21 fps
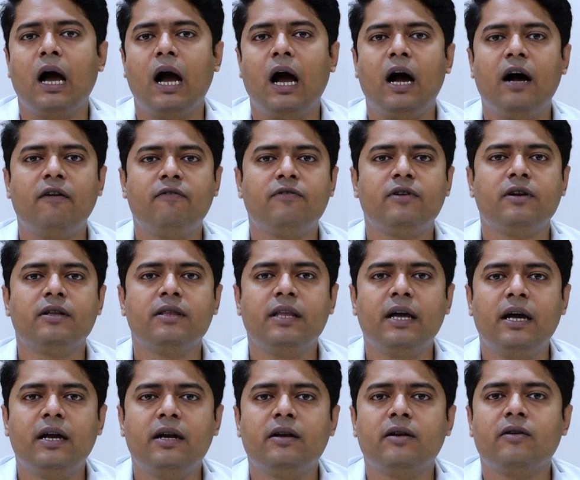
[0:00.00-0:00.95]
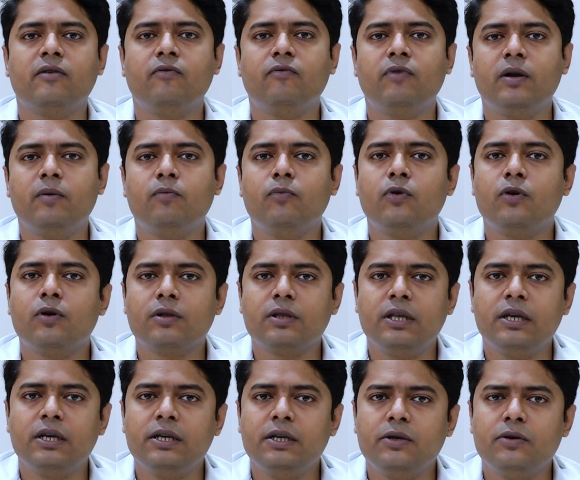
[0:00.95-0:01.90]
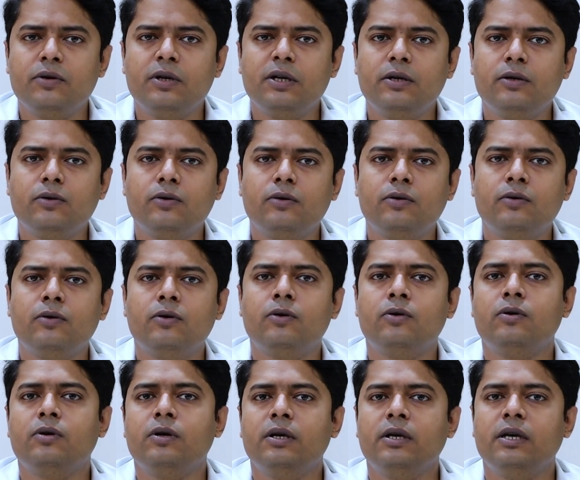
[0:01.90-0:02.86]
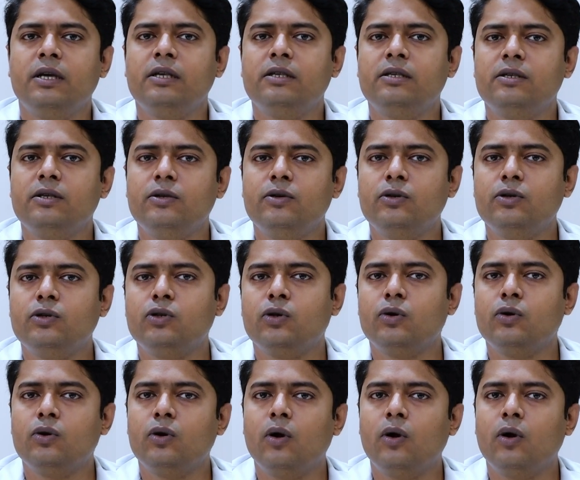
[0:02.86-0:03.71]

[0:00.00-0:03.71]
After that, one more thing you need to know is you should